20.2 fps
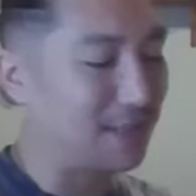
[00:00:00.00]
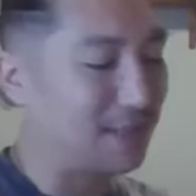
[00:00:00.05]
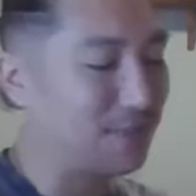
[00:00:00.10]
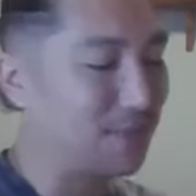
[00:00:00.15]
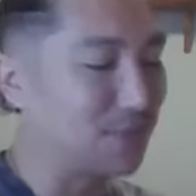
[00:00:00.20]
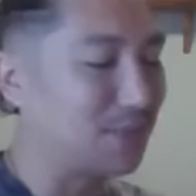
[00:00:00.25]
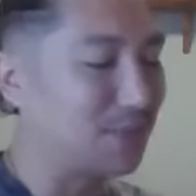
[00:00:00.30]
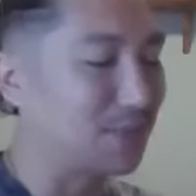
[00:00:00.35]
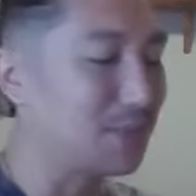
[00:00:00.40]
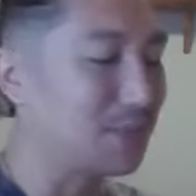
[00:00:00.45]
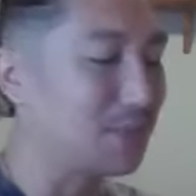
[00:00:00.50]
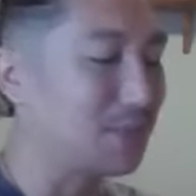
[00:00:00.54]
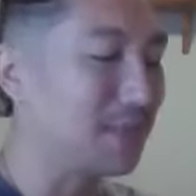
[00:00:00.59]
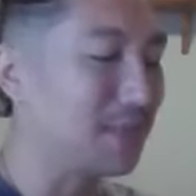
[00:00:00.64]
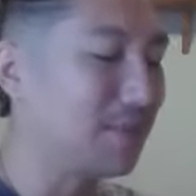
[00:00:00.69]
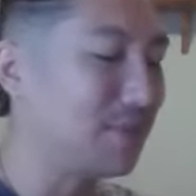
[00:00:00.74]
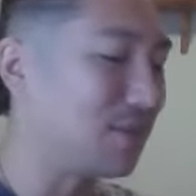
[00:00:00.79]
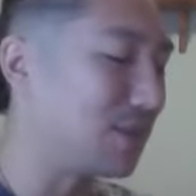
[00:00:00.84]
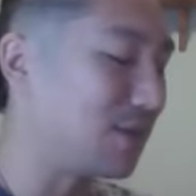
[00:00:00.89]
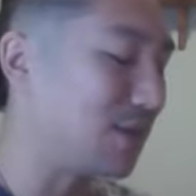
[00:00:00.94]
for
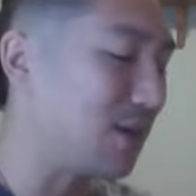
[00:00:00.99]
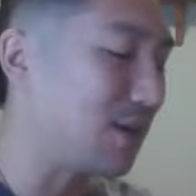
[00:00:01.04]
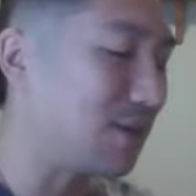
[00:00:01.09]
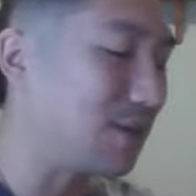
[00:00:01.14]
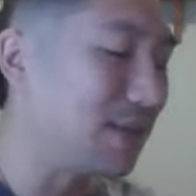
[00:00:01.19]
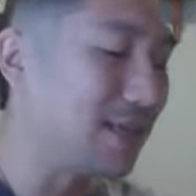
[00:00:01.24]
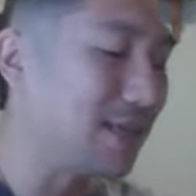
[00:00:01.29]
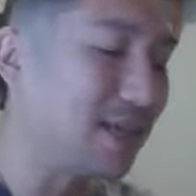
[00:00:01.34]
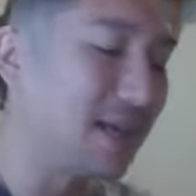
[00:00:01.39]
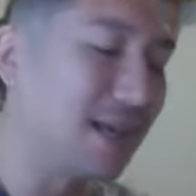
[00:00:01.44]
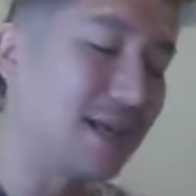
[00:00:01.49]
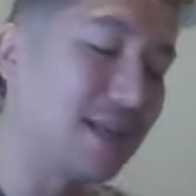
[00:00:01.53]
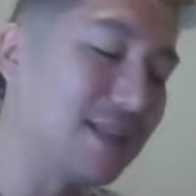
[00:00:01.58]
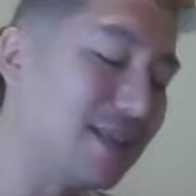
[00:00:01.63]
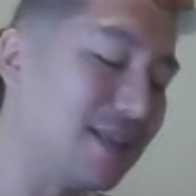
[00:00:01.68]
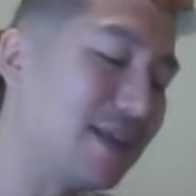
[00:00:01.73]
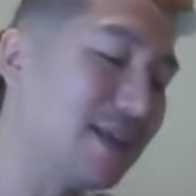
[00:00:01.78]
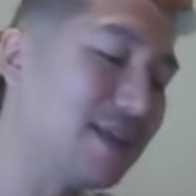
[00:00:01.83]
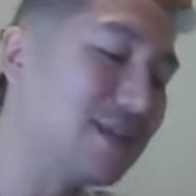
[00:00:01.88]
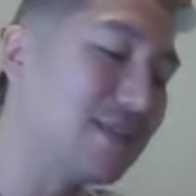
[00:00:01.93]
Ruby, for coding, I
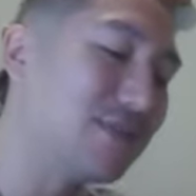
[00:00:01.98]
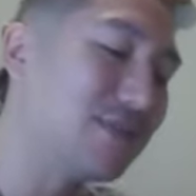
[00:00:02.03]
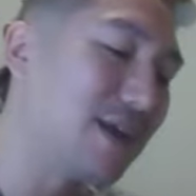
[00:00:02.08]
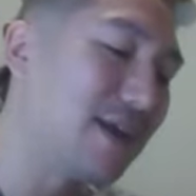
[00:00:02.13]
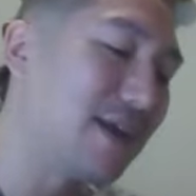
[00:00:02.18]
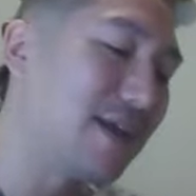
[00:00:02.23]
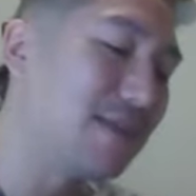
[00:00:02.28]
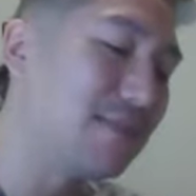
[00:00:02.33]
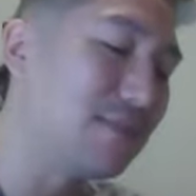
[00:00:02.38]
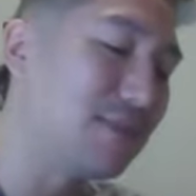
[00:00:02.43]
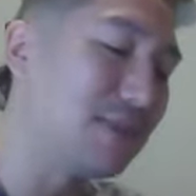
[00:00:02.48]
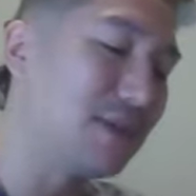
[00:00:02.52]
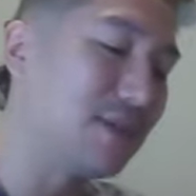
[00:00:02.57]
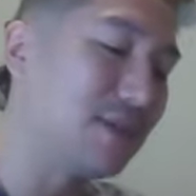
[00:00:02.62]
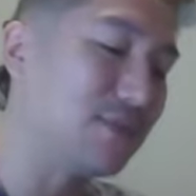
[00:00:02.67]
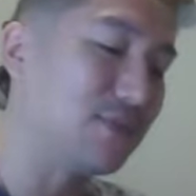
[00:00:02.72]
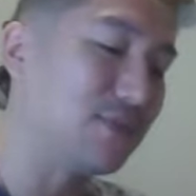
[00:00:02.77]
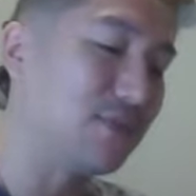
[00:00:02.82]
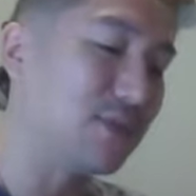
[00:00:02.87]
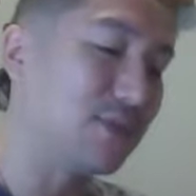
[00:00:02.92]
think it's fine,
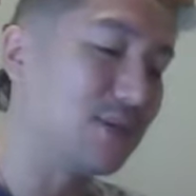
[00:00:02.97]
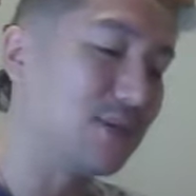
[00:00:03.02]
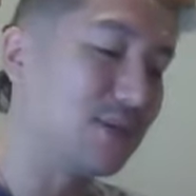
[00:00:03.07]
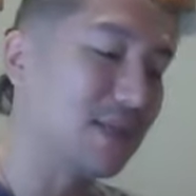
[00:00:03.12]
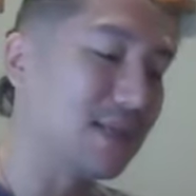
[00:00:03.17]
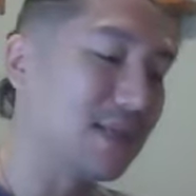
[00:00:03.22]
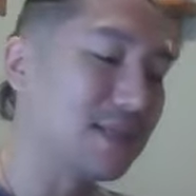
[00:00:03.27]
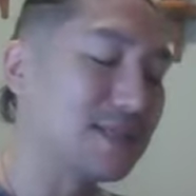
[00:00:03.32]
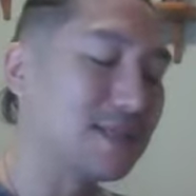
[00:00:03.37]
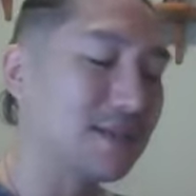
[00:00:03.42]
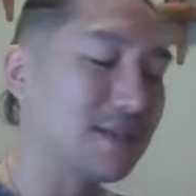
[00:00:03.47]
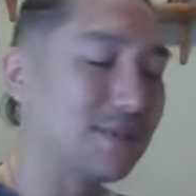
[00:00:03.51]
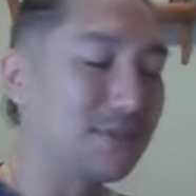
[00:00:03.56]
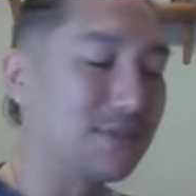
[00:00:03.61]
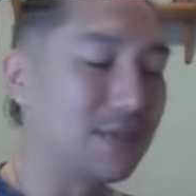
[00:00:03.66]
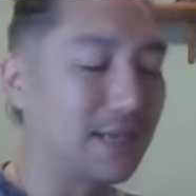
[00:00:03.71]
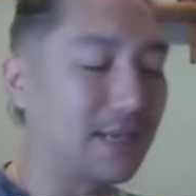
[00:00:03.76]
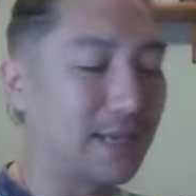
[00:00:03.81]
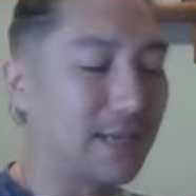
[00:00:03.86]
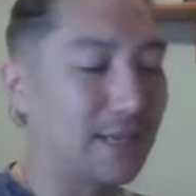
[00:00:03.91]
but for like stuff
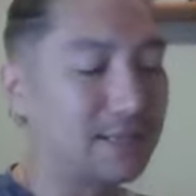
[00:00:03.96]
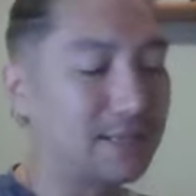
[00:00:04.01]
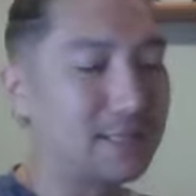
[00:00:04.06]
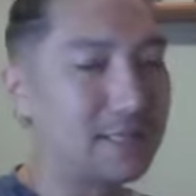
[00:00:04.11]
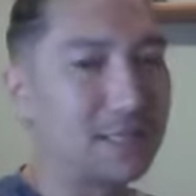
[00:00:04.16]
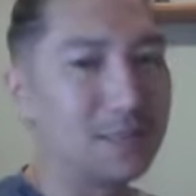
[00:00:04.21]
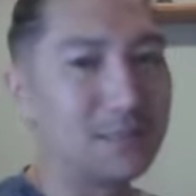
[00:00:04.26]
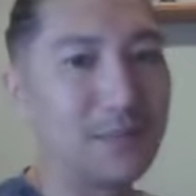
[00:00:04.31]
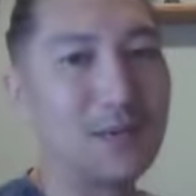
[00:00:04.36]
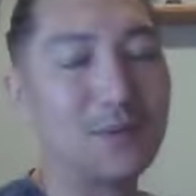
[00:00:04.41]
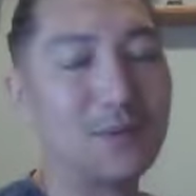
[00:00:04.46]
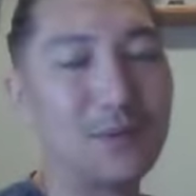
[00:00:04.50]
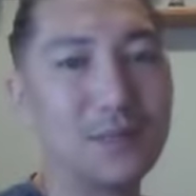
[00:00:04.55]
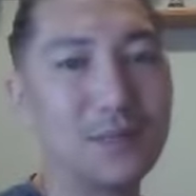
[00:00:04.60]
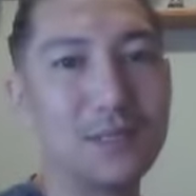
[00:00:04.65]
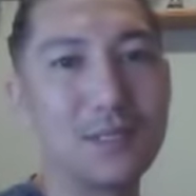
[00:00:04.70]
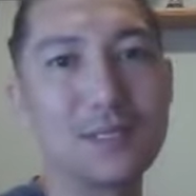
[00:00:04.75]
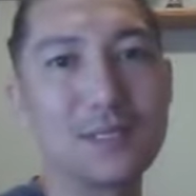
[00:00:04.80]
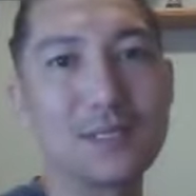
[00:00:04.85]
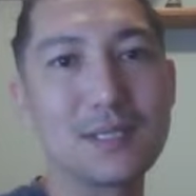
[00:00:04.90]
like HTML,
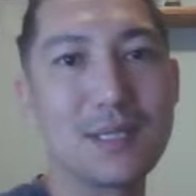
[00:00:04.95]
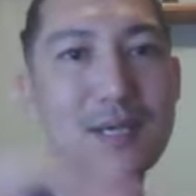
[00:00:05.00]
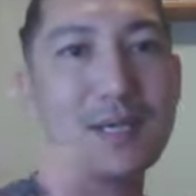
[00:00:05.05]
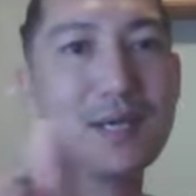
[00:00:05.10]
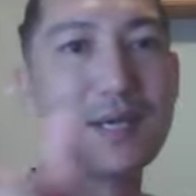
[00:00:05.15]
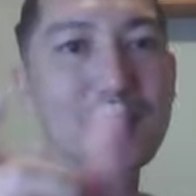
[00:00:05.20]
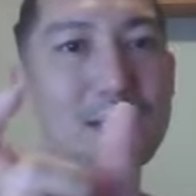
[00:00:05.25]
when there's